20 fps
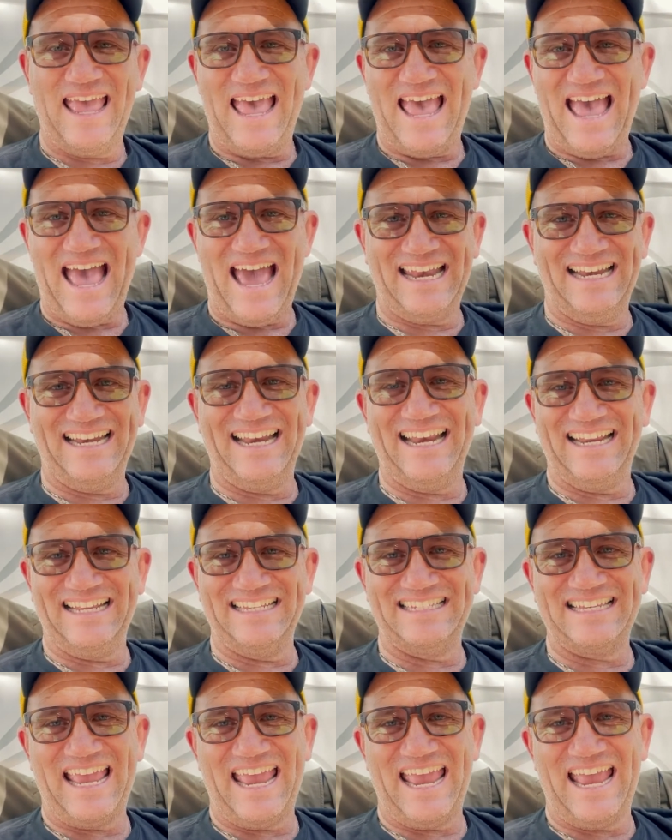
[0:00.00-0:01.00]
Had it in his
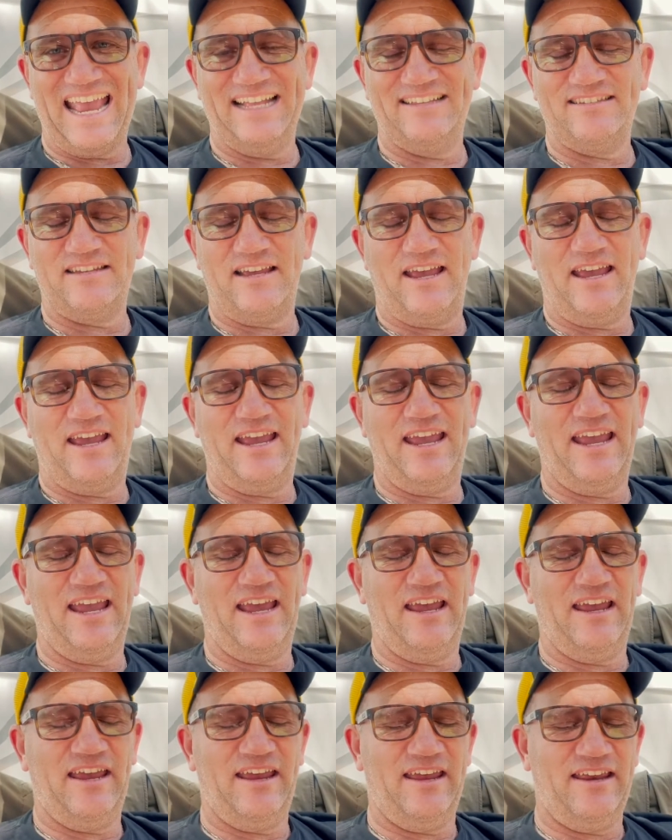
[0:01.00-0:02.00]
hands,
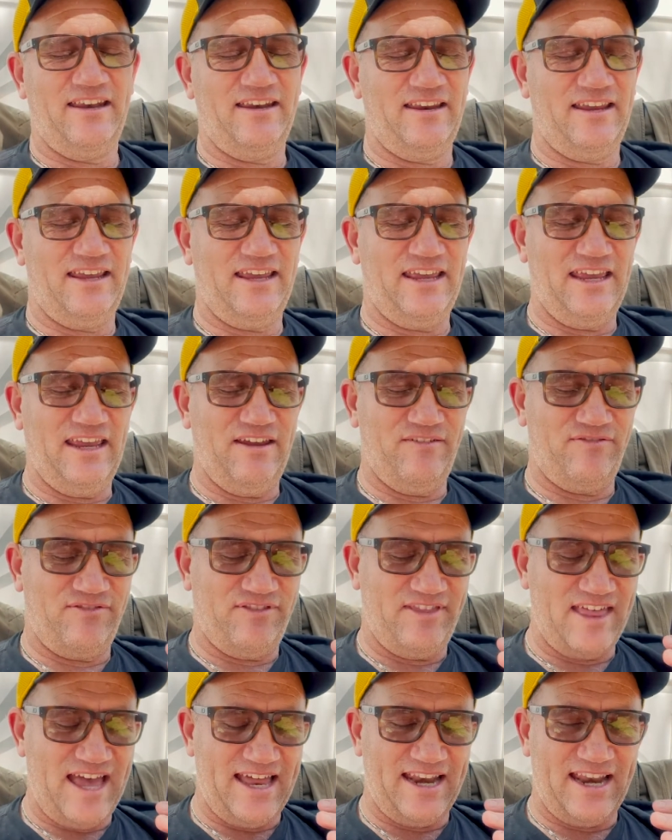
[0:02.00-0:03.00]
and
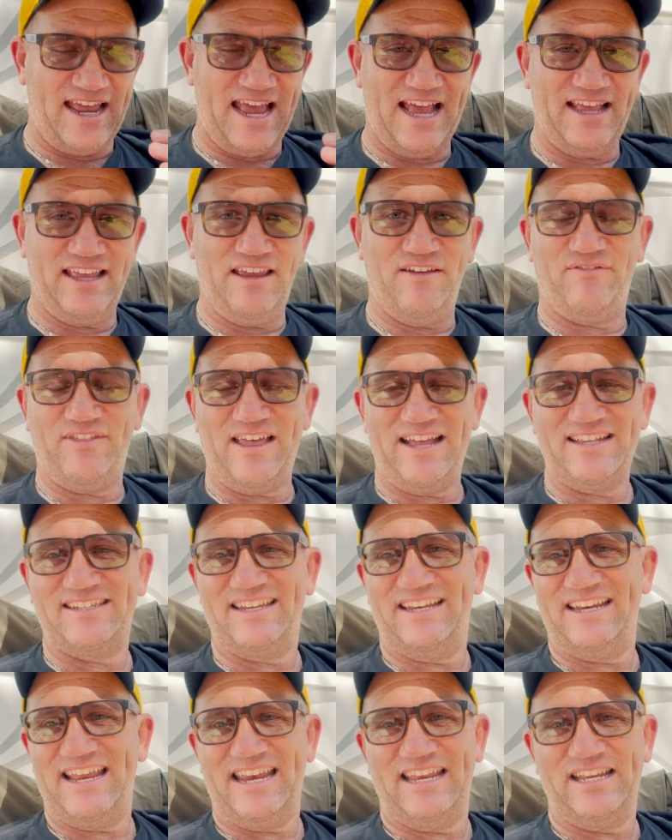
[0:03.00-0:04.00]
if that's
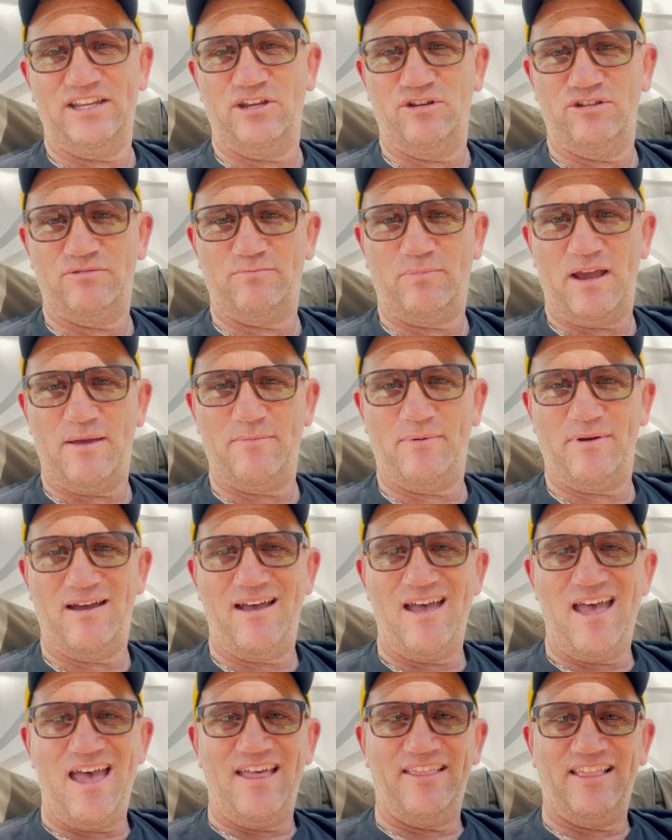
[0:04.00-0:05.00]
in any newspaper,
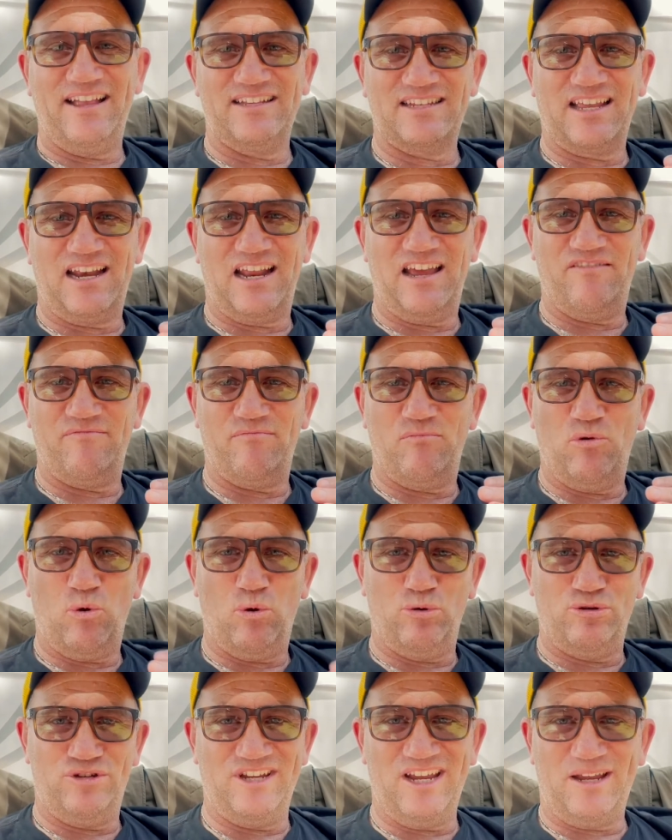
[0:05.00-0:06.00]
that's going to have more
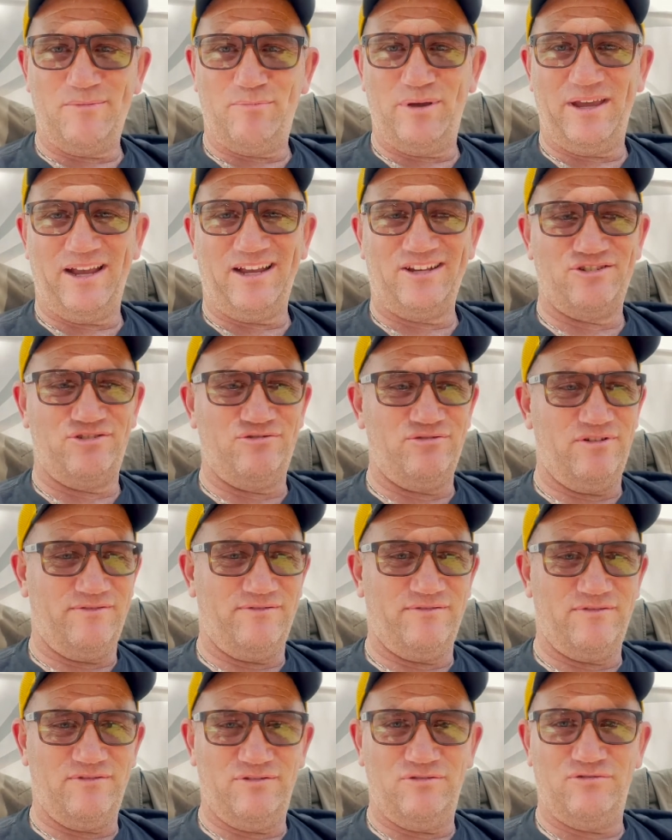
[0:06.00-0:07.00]
dick pics
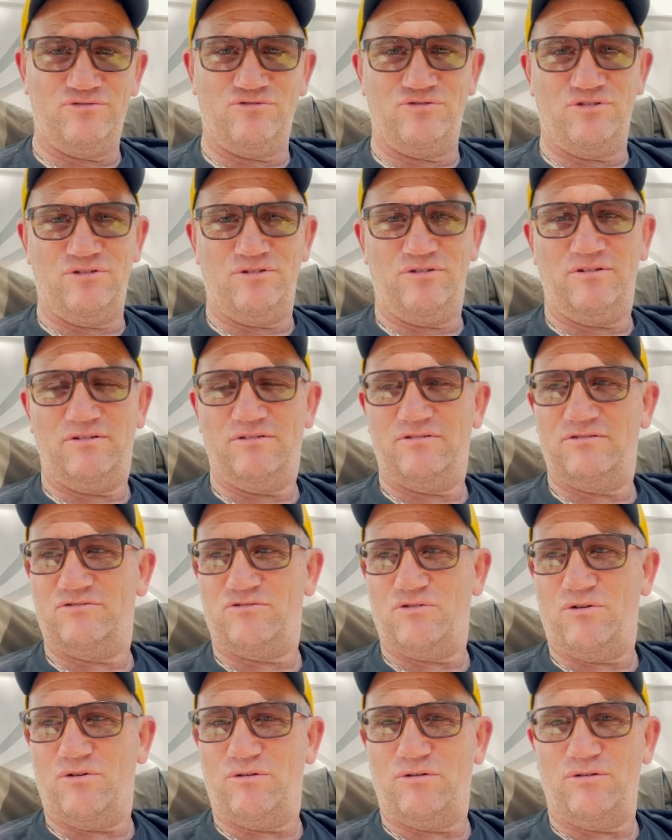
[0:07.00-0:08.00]
drawn
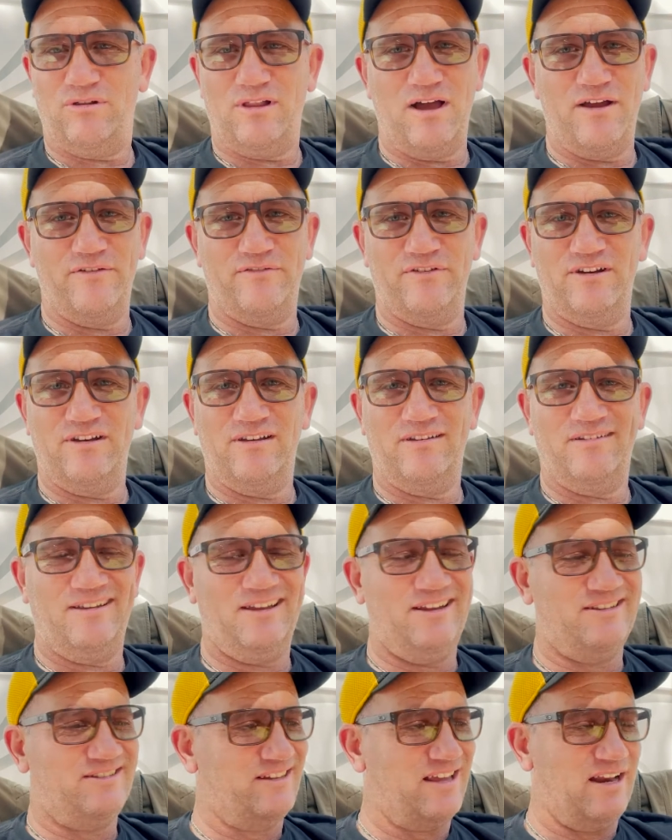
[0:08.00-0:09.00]
all over it.
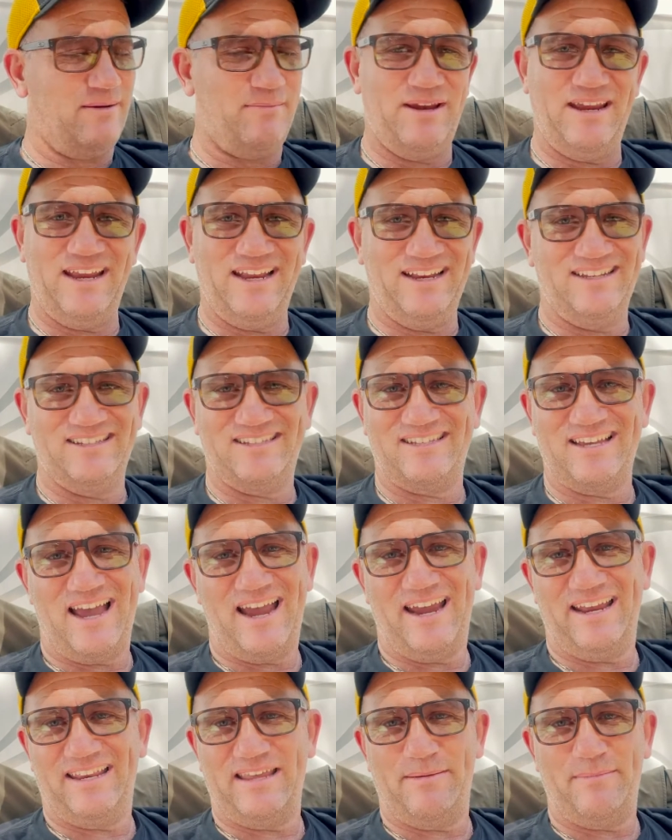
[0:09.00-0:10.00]
It's going to be
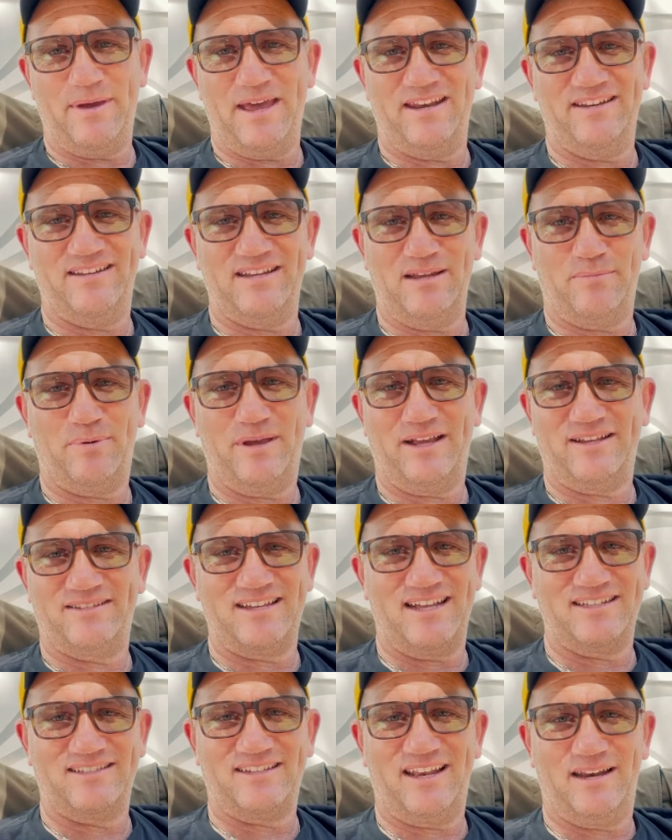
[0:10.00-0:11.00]
insane, the amount of dick pics
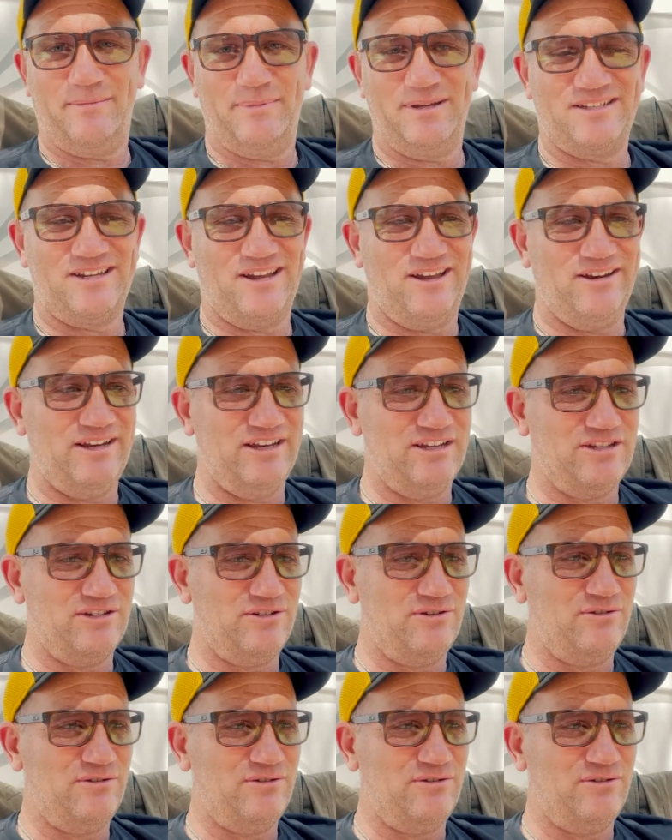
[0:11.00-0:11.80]
that's going to be turned into.